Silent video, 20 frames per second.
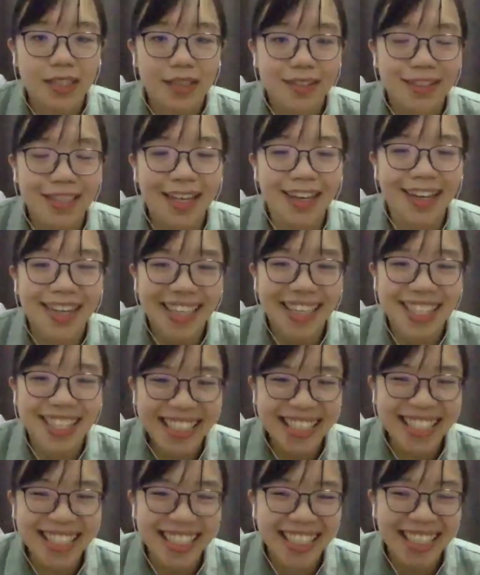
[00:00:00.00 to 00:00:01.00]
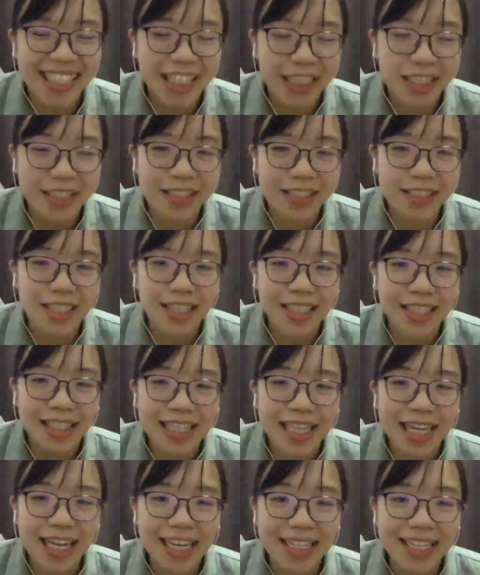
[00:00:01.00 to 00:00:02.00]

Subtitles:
Yeah. I